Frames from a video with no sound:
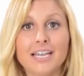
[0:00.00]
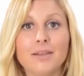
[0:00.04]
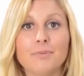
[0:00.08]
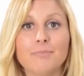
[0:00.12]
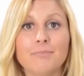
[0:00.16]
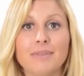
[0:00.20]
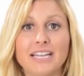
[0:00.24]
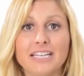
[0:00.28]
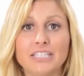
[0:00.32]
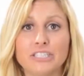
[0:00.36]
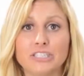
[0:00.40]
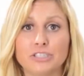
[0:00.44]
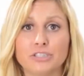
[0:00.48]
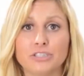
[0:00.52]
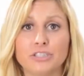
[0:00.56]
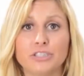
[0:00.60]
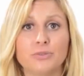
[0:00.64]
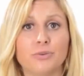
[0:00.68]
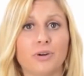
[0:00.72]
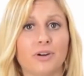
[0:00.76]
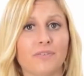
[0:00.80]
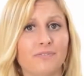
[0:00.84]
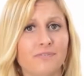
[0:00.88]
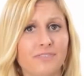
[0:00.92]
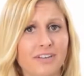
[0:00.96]
Make sure
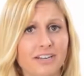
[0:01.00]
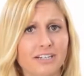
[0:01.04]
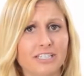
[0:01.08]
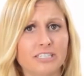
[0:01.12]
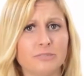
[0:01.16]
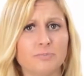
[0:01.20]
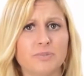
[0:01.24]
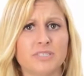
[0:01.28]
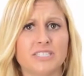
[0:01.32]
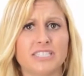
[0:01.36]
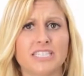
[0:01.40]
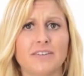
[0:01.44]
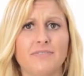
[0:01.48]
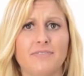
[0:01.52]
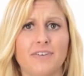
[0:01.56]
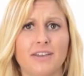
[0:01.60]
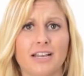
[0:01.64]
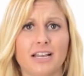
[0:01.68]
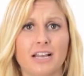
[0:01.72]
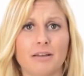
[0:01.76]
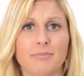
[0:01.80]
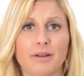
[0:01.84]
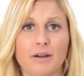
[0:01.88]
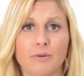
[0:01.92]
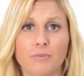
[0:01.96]
you are very
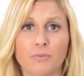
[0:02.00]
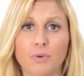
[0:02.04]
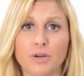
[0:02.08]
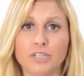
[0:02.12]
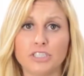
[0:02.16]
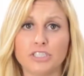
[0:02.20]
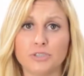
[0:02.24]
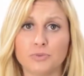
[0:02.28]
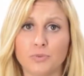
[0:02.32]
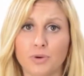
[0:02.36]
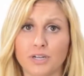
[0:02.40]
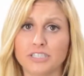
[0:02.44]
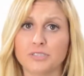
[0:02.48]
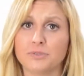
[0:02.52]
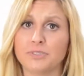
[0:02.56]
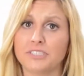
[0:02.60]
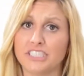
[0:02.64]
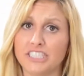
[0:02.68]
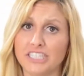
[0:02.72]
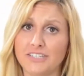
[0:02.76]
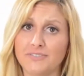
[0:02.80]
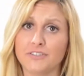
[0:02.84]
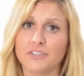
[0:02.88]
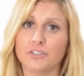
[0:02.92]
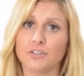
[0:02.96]
specific about what you want to
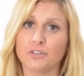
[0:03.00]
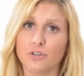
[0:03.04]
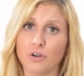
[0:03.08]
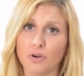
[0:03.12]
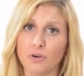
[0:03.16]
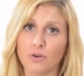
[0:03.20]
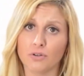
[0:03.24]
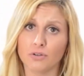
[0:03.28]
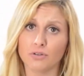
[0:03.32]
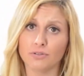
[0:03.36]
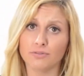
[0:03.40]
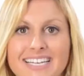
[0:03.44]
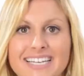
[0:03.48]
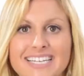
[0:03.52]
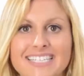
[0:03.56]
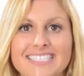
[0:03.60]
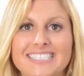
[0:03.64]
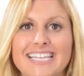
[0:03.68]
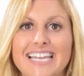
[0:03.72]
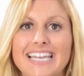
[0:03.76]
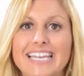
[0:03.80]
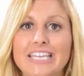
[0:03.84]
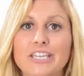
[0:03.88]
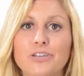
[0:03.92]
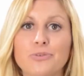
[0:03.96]
achieve in your goal.
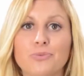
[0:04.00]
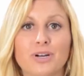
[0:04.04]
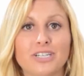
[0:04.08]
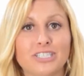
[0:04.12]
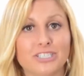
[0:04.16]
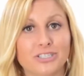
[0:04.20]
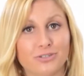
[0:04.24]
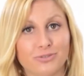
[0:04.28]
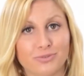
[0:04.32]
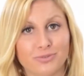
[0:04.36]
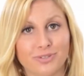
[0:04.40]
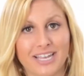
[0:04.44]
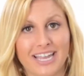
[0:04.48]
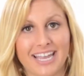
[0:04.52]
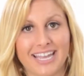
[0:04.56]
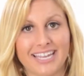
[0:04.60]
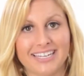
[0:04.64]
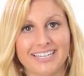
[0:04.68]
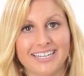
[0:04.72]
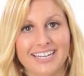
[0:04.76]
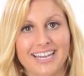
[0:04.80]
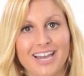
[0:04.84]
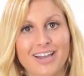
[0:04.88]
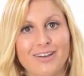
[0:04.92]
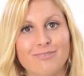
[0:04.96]
Saying you want to
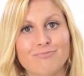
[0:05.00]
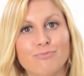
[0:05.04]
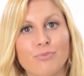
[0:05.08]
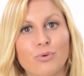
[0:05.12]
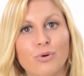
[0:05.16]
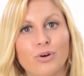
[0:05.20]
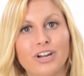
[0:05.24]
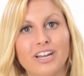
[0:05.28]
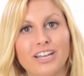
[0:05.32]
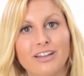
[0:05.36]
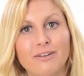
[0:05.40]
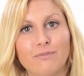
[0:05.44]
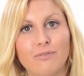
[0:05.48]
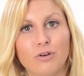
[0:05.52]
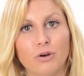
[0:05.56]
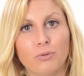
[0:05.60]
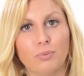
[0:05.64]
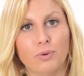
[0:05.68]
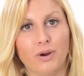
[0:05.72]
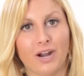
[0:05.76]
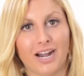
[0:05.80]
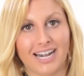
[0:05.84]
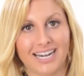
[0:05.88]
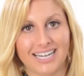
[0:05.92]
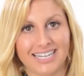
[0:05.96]
create more info
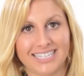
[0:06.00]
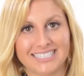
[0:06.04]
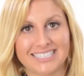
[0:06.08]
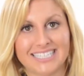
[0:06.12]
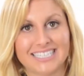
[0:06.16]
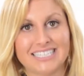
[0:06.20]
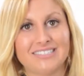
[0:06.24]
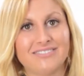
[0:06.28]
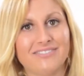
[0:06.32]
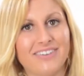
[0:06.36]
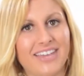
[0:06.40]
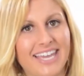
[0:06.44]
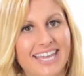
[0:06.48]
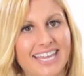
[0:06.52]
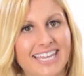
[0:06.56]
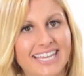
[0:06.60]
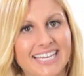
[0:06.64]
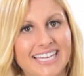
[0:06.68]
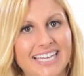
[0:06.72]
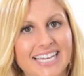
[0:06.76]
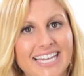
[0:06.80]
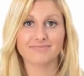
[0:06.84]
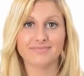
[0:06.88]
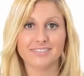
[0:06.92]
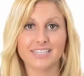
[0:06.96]
products is vague.
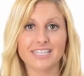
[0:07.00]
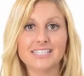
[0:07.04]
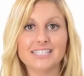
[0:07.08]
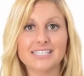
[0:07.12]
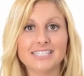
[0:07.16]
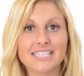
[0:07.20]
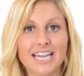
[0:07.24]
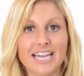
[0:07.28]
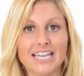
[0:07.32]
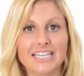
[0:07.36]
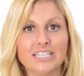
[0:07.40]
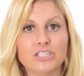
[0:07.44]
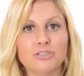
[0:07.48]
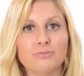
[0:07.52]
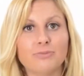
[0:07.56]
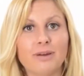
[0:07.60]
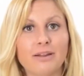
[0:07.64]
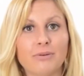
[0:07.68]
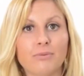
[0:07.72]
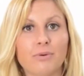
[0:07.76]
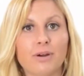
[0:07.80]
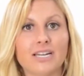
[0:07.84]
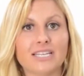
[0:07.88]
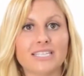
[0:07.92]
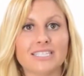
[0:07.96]
Instead, you
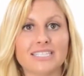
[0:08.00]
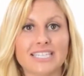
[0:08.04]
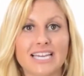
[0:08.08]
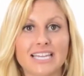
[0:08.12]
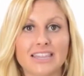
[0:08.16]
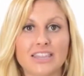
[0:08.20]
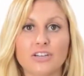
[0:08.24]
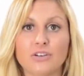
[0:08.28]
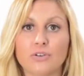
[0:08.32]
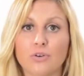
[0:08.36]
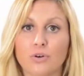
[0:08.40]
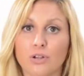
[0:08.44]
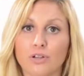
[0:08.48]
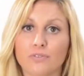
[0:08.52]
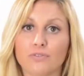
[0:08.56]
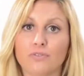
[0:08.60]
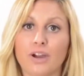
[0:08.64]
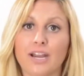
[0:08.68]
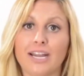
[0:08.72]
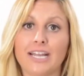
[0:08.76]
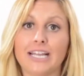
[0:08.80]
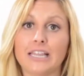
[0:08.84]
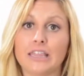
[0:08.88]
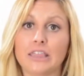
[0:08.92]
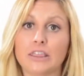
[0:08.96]
might want to set the goal of
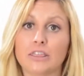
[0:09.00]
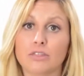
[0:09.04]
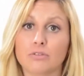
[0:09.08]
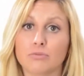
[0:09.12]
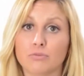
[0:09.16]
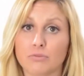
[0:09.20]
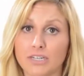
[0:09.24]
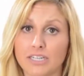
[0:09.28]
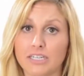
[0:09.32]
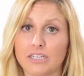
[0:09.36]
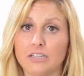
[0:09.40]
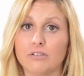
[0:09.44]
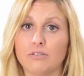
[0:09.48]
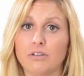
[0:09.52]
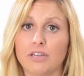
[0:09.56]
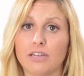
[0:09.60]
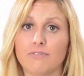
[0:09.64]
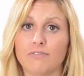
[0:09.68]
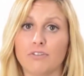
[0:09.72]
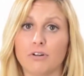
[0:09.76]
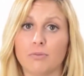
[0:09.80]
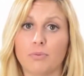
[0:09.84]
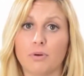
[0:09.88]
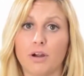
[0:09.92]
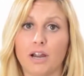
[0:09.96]
writing 3 new
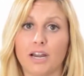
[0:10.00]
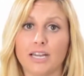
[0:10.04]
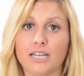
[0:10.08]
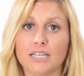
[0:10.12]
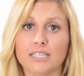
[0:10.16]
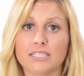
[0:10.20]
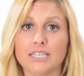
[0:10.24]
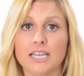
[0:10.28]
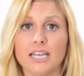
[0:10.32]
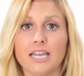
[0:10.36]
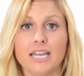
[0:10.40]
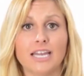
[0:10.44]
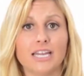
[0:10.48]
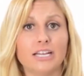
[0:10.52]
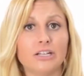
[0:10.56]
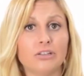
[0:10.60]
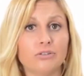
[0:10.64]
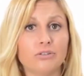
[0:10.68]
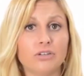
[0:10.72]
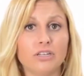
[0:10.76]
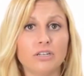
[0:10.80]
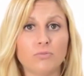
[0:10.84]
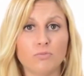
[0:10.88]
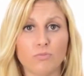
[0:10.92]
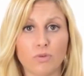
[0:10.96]
info products,
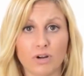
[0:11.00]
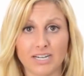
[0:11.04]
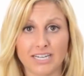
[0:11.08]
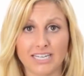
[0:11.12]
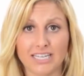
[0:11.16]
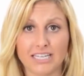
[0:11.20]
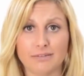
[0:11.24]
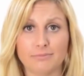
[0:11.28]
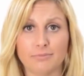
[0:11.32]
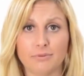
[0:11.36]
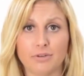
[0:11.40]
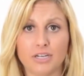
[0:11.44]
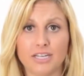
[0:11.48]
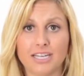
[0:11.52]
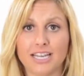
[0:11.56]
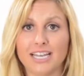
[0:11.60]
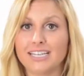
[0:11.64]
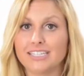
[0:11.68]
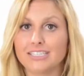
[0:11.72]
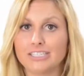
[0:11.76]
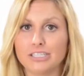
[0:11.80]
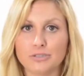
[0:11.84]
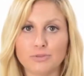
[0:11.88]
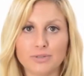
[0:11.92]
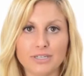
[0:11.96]
including 1 ebook
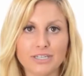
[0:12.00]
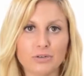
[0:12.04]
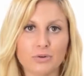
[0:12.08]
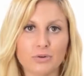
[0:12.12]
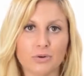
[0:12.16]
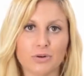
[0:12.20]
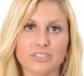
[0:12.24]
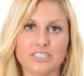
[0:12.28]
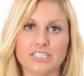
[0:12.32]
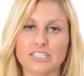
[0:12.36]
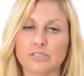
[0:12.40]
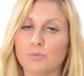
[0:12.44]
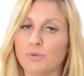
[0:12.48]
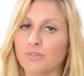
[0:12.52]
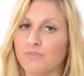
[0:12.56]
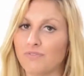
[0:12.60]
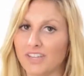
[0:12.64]
and 2 e-courses with